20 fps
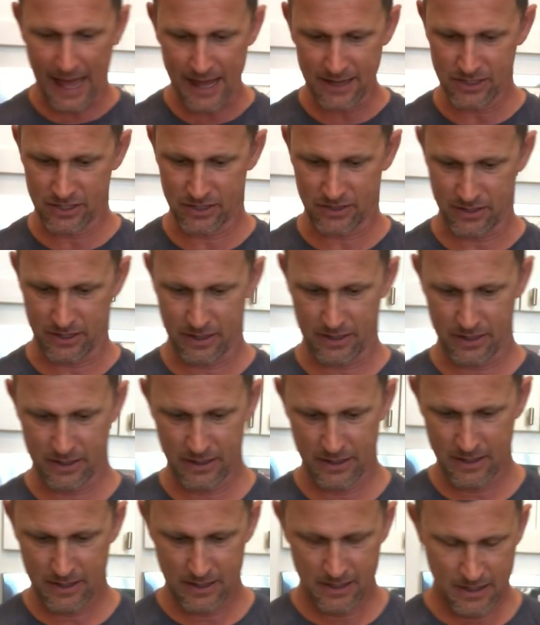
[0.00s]
extra
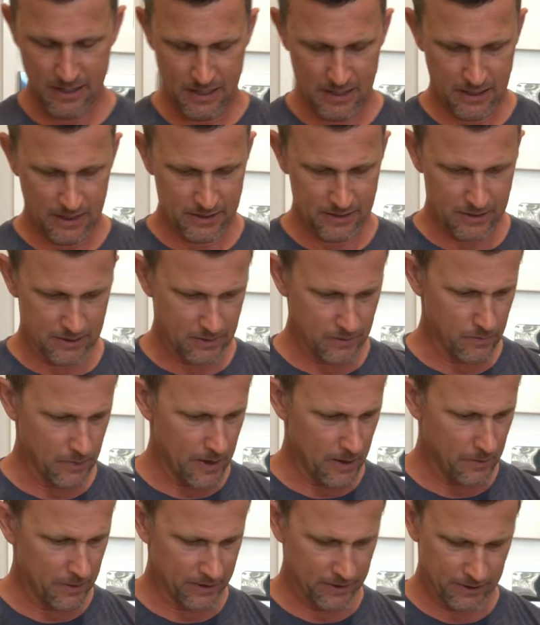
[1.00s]
because I do
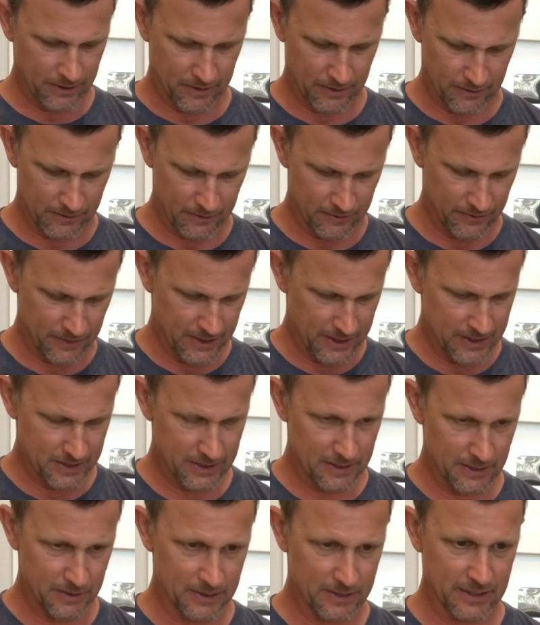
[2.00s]
well
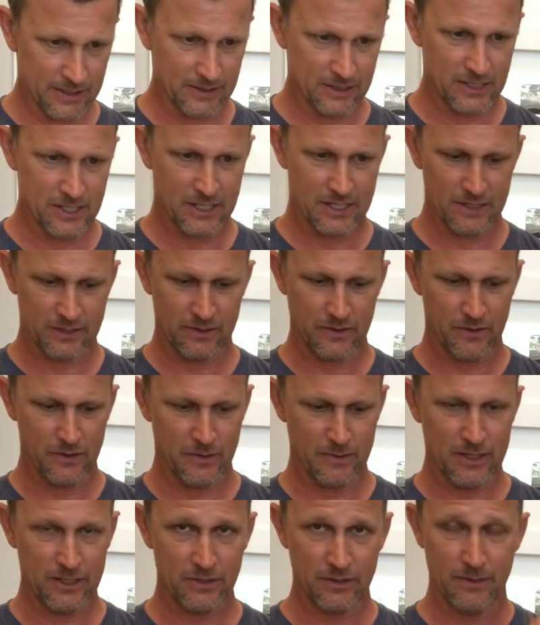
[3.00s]
financially with Isagenix, so I want
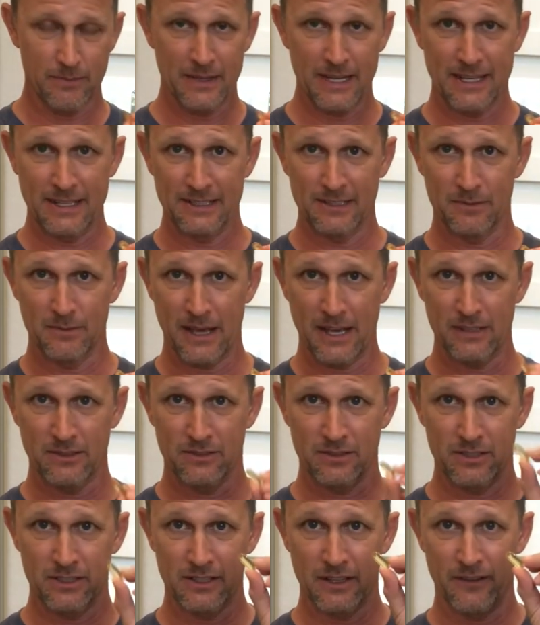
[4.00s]
to make sure I'm getting some
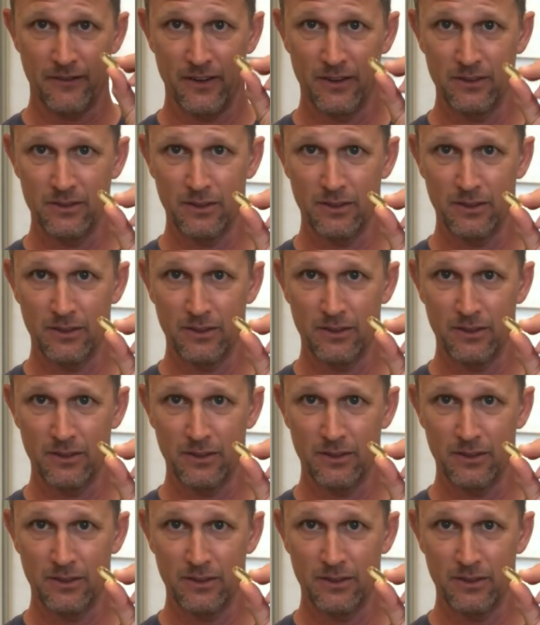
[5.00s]
extra stuff in.